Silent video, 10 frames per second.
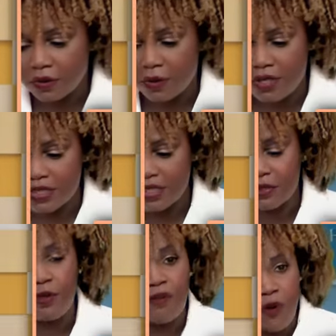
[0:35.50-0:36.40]
the
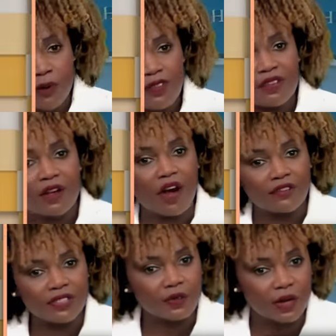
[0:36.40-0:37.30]
president's performance in
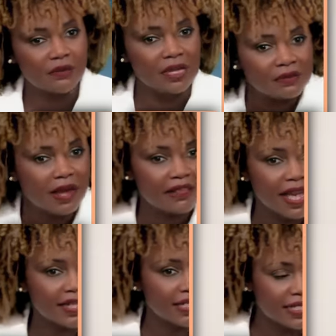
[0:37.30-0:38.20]
office, and what I mean by
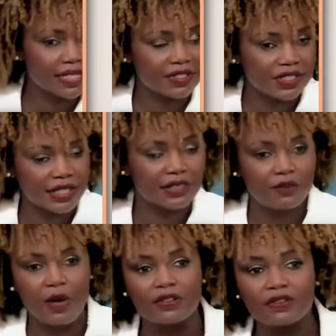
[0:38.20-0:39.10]
that is his legislative
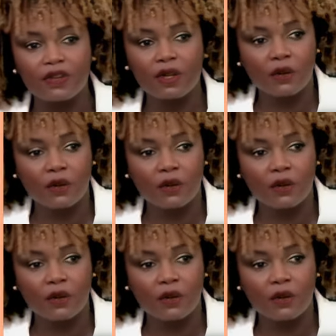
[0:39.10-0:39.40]
wins,